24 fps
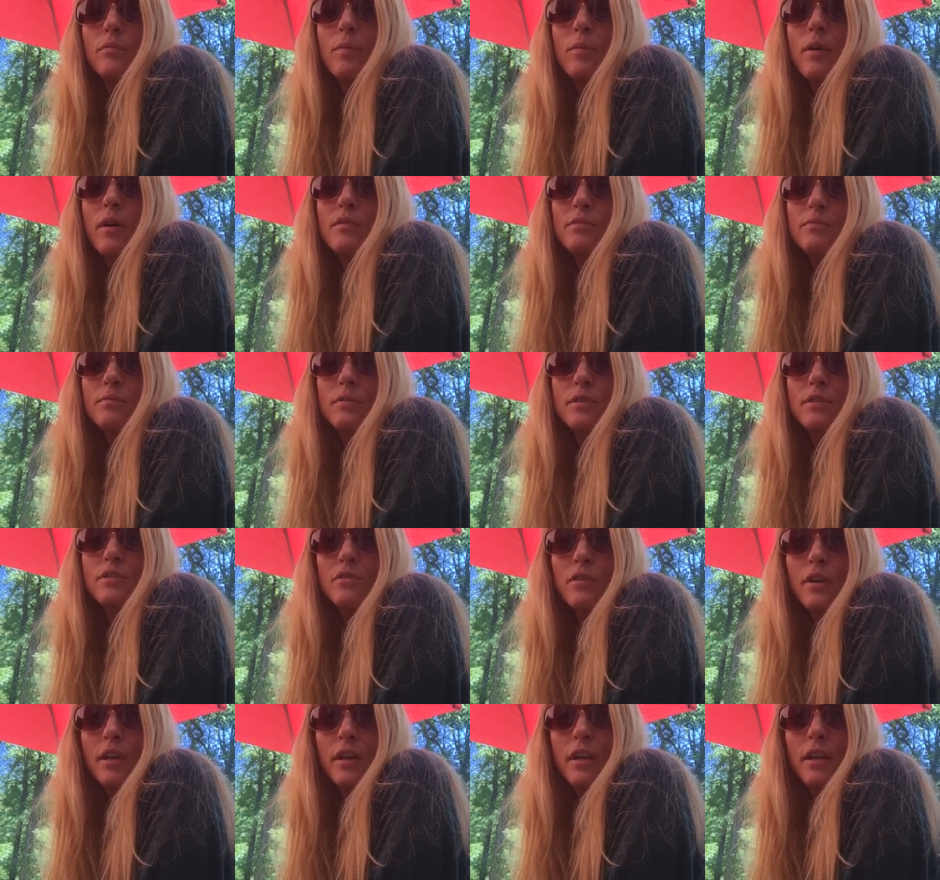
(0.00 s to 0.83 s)
possibly
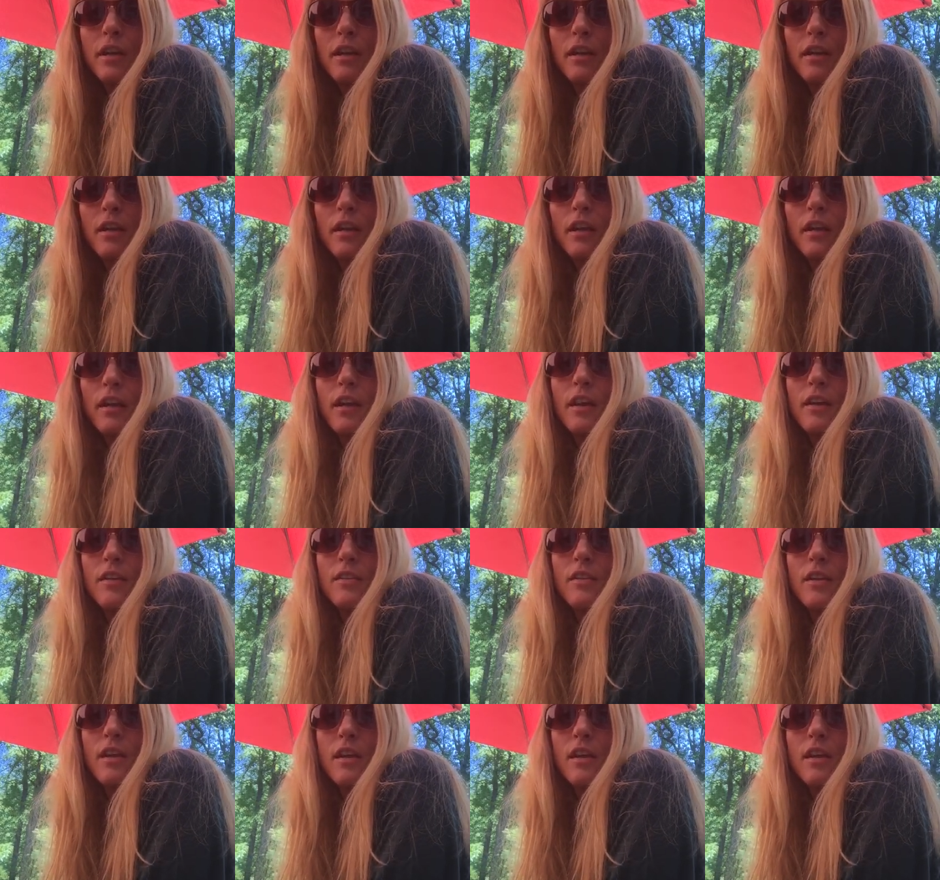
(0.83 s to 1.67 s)
drinking,
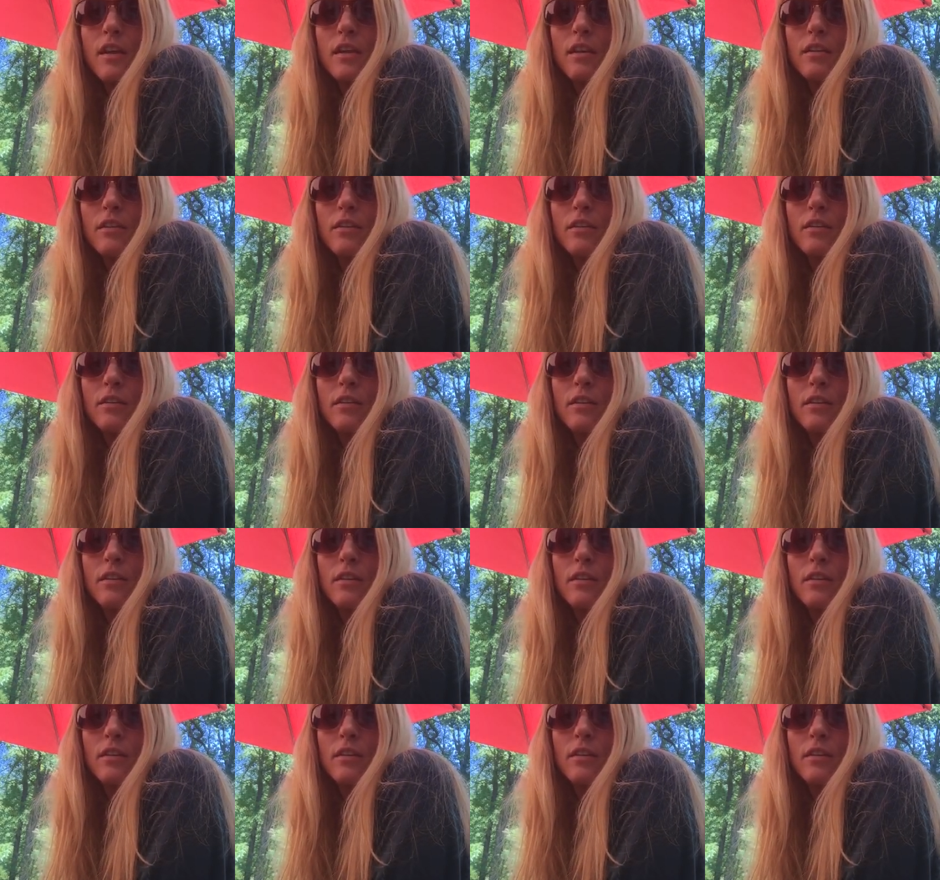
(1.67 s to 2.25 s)
and then,